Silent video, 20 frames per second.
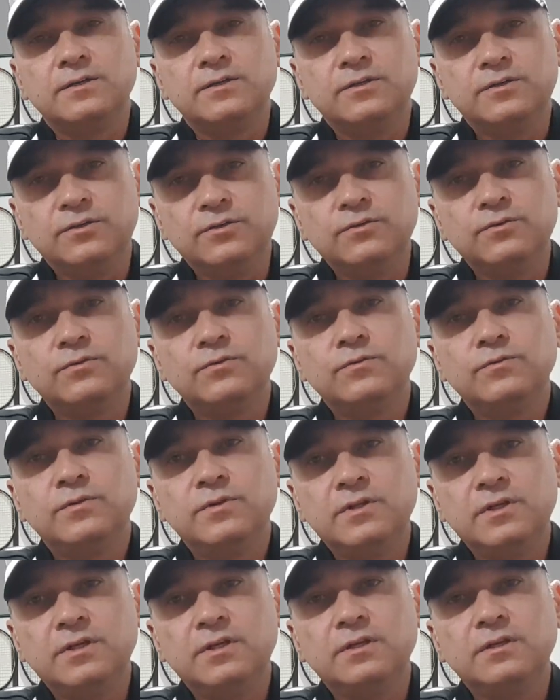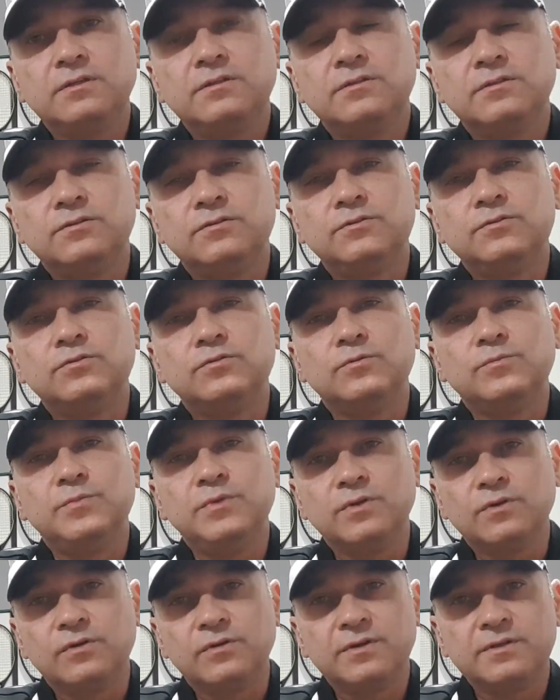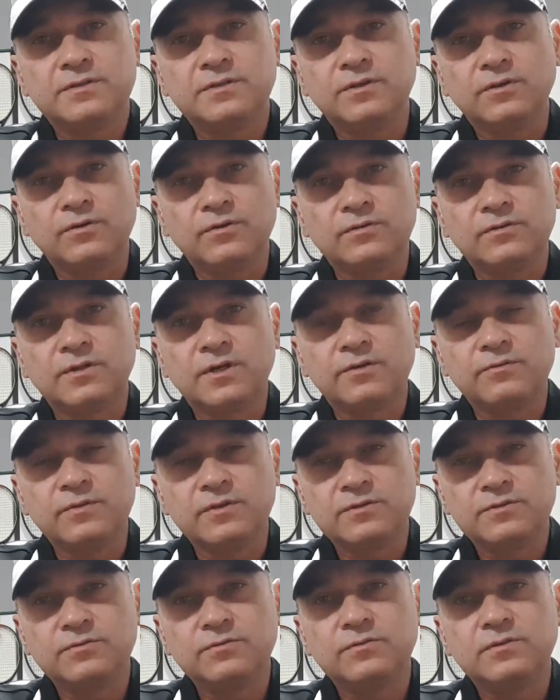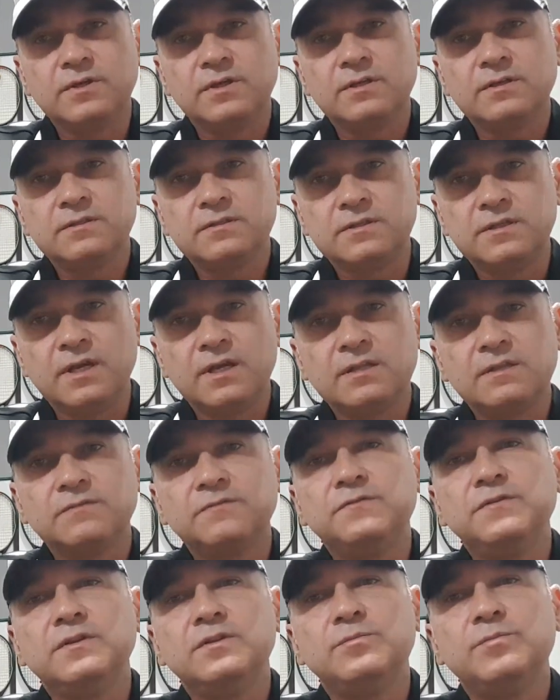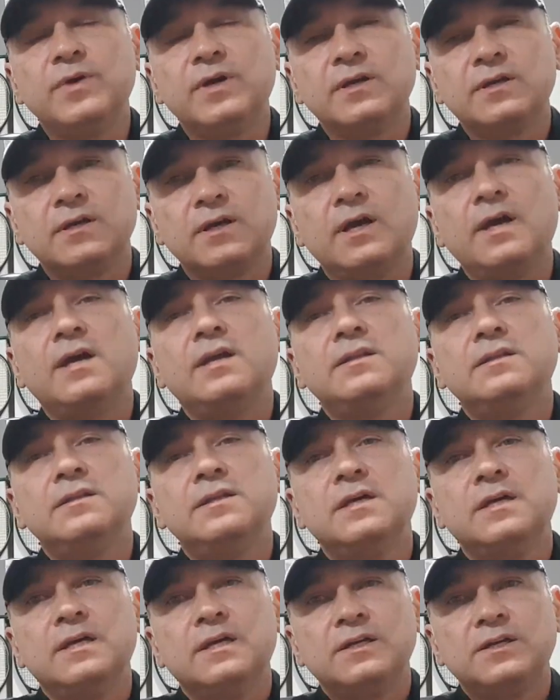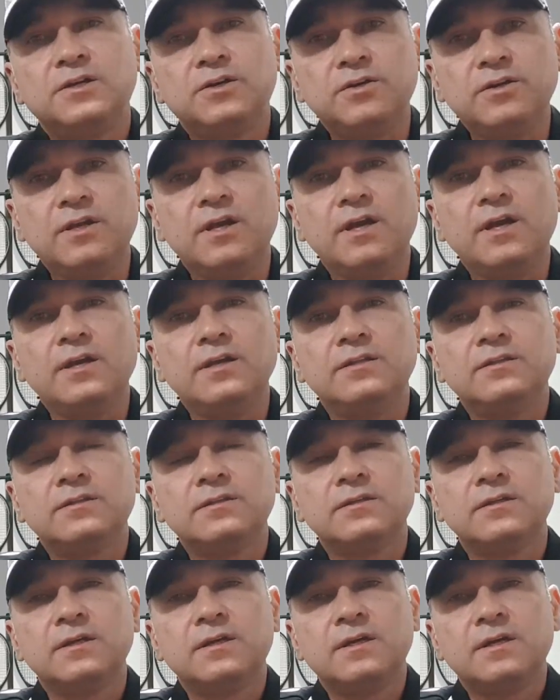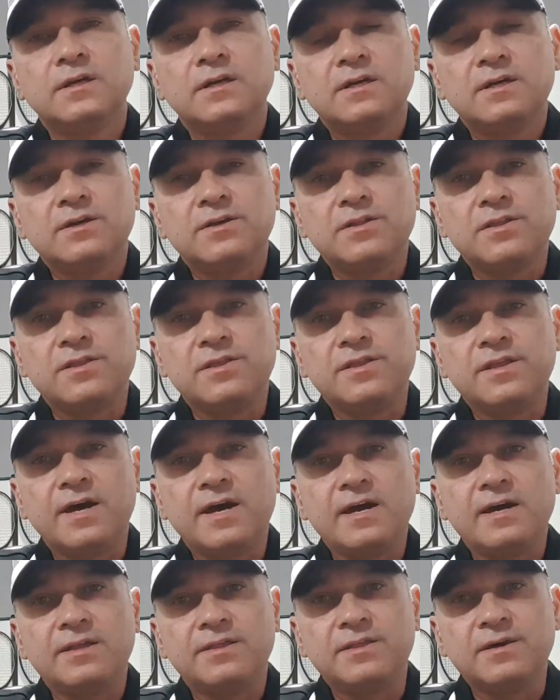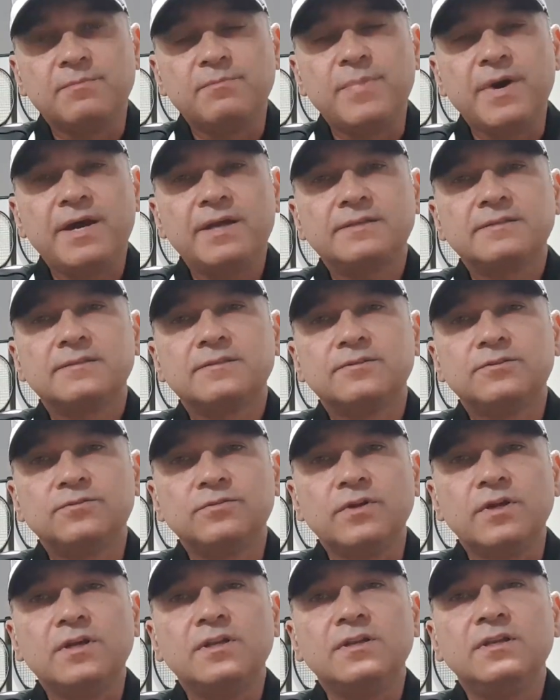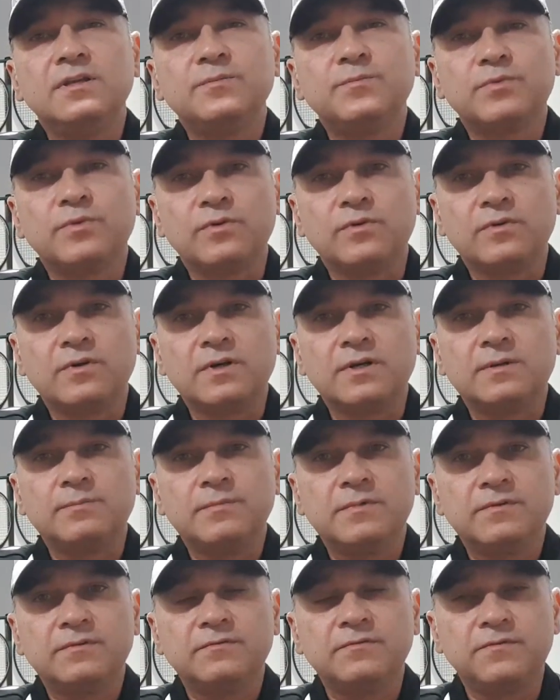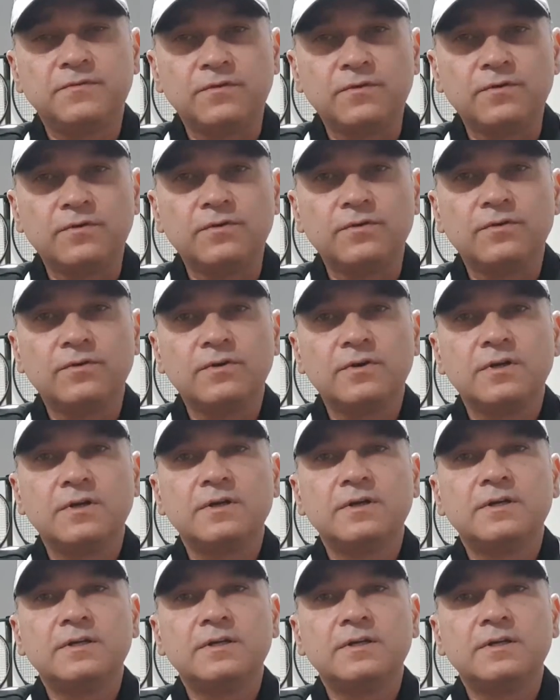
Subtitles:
You need to be always in contact with the student, get the feedback, and create the best training program for